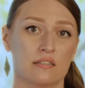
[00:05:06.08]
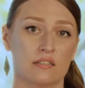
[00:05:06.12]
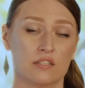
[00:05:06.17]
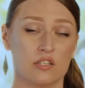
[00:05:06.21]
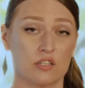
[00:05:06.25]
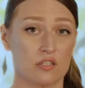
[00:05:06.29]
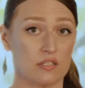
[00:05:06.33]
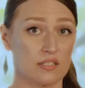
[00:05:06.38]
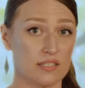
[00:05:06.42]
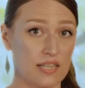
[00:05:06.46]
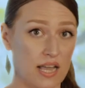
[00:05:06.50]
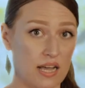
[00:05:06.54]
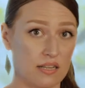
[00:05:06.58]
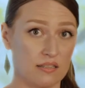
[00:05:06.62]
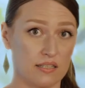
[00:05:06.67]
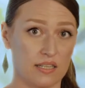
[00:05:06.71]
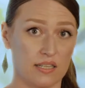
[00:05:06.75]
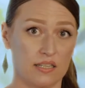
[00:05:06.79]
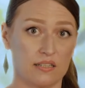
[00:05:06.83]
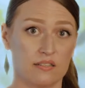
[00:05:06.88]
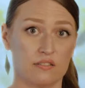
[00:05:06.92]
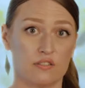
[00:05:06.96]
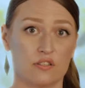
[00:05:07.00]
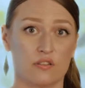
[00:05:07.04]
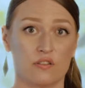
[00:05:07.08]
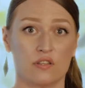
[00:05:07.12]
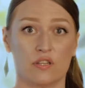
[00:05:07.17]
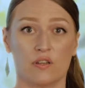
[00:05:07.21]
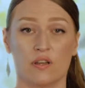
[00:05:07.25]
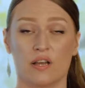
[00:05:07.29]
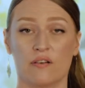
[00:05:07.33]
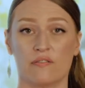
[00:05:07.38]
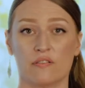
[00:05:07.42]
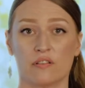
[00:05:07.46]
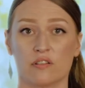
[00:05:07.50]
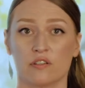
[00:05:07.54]
your salad so that you
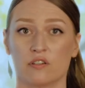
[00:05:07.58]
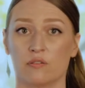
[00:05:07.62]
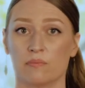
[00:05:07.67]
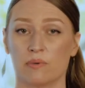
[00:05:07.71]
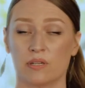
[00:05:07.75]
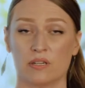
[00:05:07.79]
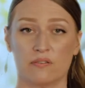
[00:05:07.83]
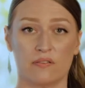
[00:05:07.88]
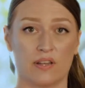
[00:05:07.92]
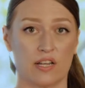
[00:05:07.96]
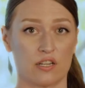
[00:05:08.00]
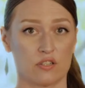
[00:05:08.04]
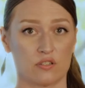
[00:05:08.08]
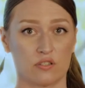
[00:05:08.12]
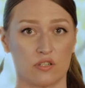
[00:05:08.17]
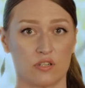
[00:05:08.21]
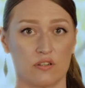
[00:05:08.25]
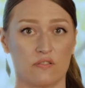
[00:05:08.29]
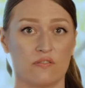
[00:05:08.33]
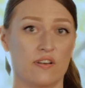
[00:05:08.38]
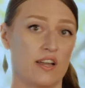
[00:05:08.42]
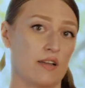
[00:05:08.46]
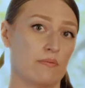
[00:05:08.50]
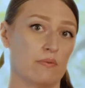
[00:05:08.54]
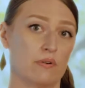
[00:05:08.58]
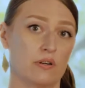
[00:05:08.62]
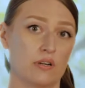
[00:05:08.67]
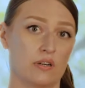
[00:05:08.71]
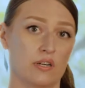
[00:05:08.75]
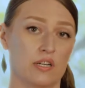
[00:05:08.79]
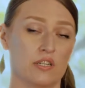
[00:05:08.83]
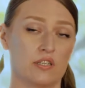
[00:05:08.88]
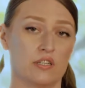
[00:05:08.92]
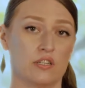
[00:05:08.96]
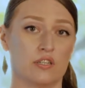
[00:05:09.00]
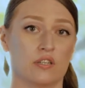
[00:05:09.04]
have a little bit of extra fiber
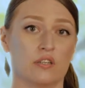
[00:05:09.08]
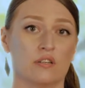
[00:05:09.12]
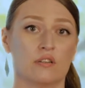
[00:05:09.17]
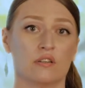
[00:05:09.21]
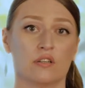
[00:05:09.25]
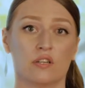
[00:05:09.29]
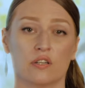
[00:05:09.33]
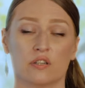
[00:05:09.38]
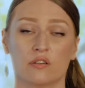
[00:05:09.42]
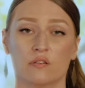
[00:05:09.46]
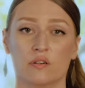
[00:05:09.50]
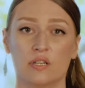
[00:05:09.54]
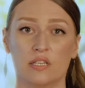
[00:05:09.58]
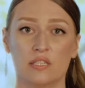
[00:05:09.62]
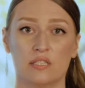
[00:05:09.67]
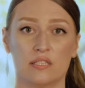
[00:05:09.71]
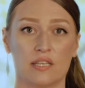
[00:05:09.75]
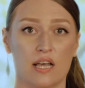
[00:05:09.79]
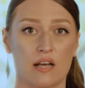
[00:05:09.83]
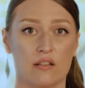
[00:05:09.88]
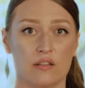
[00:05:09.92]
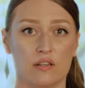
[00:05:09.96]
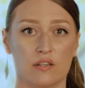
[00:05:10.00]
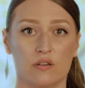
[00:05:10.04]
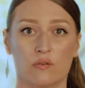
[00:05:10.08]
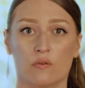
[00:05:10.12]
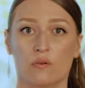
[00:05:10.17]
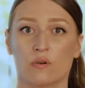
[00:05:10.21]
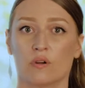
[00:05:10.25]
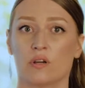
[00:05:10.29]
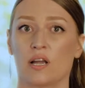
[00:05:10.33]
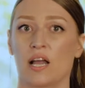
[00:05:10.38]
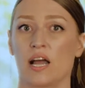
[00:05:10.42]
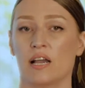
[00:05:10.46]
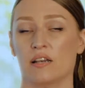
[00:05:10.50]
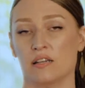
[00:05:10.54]
in your green salad,
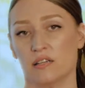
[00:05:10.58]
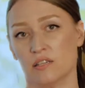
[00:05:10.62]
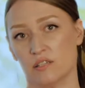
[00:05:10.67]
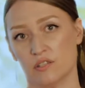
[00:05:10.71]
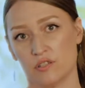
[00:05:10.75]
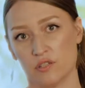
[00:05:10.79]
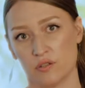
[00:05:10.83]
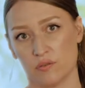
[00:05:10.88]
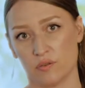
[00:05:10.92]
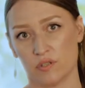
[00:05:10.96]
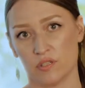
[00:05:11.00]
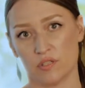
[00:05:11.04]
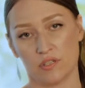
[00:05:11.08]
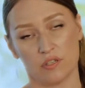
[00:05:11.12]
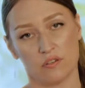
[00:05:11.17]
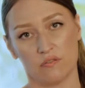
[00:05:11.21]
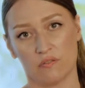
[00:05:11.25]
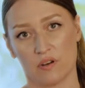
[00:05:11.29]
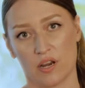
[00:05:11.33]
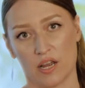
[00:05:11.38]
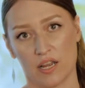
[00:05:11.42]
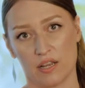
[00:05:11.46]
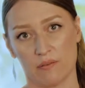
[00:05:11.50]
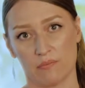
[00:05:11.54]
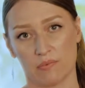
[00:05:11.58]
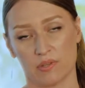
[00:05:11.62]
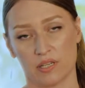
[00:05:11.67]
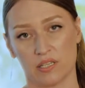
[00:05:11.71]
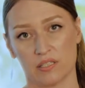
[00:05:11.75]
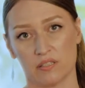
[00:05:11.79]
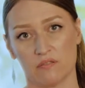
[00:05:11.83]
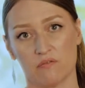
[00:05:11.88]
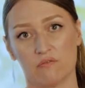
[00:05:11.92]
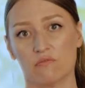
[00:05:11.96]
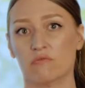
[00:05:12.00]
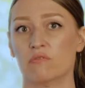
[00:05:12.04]
or add it into a stir fry in
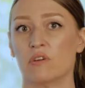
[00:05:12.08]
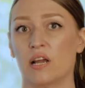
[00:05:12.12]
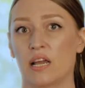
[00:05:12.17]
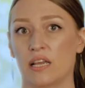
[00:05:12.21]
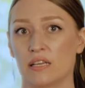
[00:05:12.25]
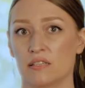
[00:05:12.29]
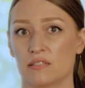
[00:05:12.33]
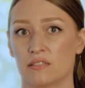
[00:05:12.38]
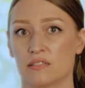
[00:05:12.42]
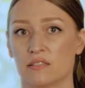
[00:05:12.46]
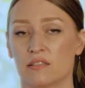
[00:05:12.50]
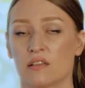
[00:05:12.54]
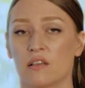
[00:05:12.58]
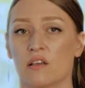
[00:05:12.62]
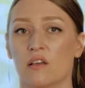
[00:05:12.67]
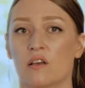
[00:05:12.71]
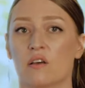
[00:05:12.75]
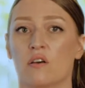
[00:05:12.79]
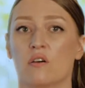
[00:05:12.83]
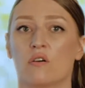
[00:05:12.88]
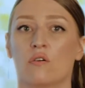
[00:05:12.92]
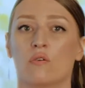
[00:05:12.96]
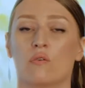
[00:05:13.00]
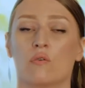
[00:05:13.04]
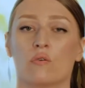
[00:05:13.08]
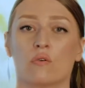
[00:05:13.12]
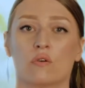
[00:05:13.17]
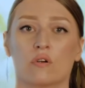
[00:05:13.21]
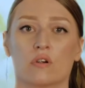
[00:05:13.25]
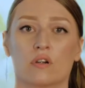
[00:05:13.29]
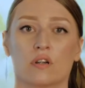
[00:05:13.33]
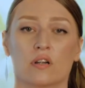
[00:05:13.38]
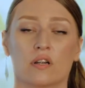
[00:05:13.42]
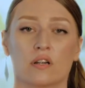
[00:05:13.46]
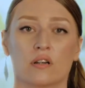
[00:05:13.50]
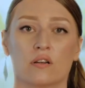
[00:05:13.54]
place of rice.
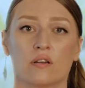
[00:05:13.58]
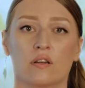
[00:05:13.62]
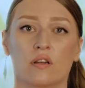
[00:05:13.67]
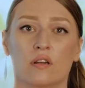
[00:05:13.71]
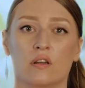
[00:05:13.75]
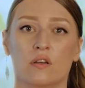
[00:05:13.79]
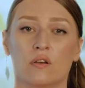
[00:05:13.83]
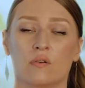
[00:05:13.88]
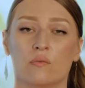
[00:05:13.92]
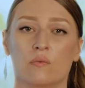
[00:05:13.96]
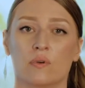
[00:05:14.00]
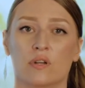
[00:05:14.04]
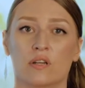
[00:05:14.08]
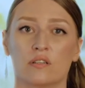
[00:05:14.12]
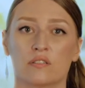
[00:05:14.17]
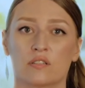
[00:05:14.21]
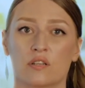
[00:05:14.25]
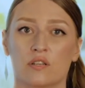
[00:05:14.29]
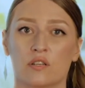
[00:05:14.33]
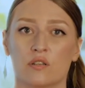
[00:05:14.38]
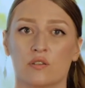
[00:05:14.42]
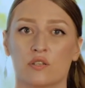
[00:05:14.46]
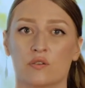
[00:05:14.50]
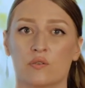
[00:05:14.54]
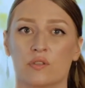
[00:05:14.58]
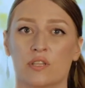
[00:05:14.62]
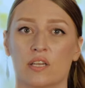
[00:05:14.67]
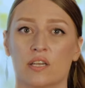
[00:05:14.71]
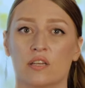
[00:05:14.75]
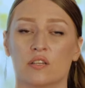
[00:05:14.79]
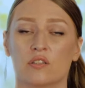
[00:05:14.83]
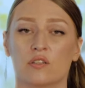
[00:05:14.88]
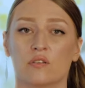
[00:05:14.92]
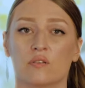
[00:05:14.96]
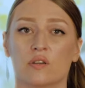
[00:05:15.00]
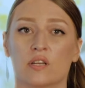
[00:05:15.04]
Or what else can you do with
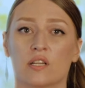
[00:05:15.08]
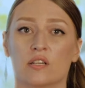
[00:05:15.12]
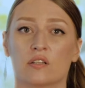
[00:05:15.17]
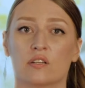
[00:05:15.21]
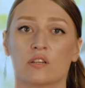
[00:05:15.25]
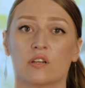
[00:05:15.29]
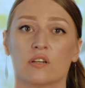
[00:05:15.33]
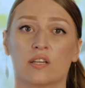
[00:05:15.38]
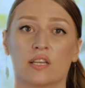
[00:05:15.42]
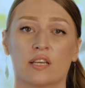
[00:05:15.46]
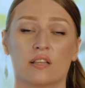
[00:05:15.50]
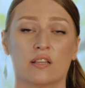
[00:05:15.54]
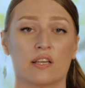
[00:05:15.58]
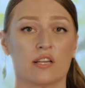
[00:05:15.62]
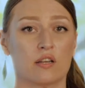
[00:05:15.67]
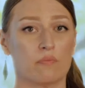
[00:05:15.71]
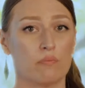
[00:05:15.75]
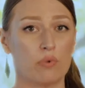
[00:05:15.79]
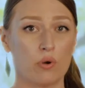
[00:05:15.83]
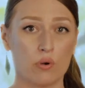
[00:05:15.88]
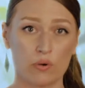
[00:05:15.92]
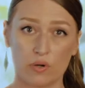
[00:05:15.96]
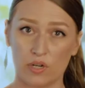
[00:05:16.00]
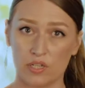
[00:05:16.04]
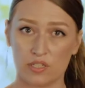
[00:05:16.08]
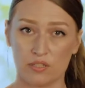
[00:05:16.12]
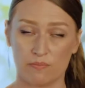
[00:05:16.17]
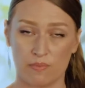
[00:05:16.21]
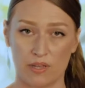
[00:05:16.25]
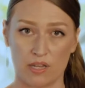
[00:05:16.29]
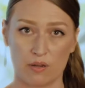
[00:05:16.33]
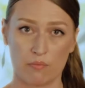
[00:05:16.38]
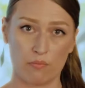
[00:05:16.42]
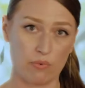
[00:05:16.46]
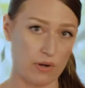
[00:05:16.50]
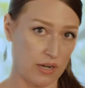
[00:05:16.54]
it? You can cook it like a porridge and
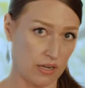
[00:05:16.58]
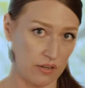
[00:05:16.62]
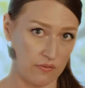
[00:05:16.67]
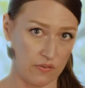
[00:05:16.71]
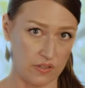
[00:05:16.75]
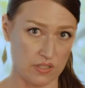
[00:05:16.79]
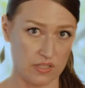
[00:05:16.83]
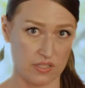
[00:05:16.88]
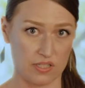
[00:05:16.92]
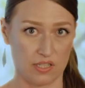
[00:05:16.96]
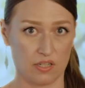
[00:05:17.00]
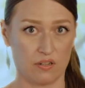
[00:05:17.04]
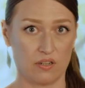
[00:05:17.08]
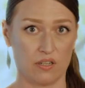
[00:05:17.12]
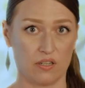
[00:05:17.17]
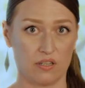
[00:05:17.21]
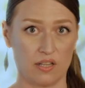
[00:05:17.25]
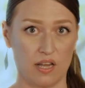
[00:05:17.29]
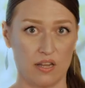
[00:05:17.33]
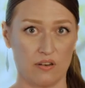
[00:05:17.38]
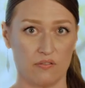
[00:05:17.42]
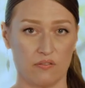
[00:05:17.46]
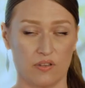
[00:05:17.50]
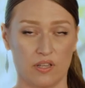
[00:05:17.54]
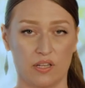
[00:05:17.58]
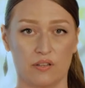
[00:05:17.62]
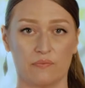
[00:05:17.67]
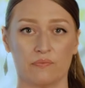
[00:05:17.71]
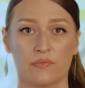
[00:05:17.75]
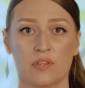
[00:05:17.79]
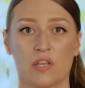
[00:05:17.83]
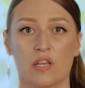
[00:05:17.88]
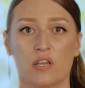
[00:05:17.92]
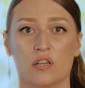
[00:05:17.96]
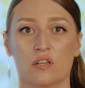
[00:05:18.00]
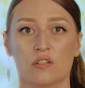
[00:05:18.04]
make a breakfast cereal out of it.
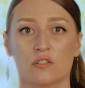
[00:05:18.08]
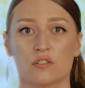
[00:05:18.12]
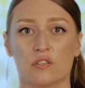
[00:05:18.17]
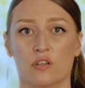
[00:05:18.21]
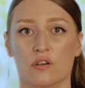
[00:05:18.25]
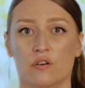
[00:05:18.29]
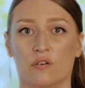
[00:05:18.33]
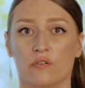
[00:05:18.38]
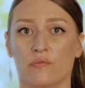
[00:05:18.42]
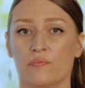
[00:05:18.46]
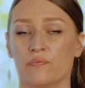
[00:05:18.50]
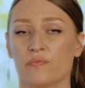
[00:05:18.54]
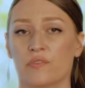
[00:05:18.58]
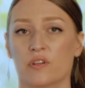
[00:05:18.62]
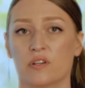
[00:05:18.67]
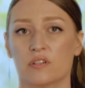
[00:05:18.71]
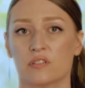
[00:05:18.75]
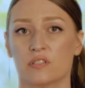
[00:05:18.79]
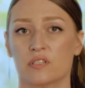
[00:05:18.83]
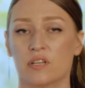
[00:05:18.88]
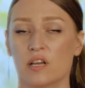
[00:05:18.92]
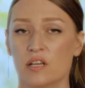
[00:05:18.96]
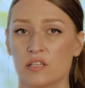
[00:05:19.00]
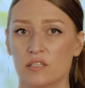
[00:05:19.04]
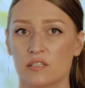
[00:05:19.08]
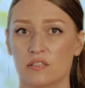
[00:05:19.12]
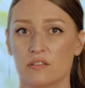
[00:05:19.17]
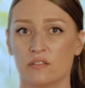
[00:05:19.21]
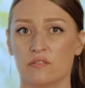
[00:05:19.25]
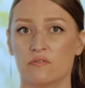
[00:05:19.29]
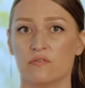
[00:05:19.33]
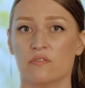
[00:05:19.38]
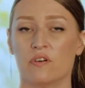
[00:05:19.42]
So there's tons of